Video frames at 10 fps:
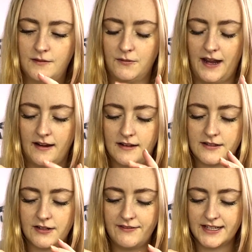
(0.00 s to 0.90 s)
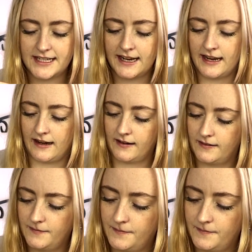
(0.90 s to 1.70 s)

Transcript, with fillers: Wait, it's not even sticking.